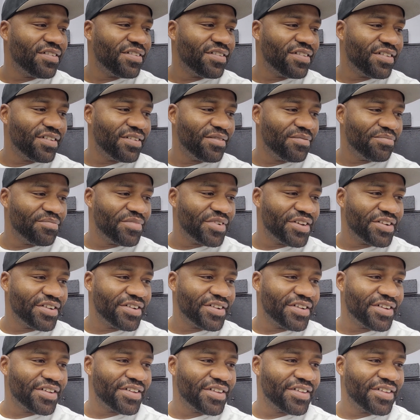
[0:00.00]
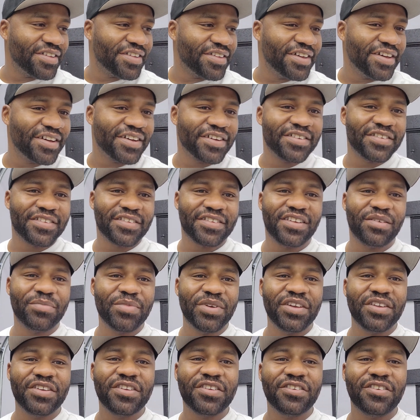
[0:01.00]
But yeah, I'm gonna end
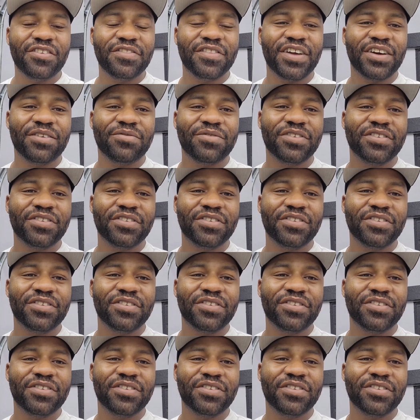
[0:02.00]
it on that one.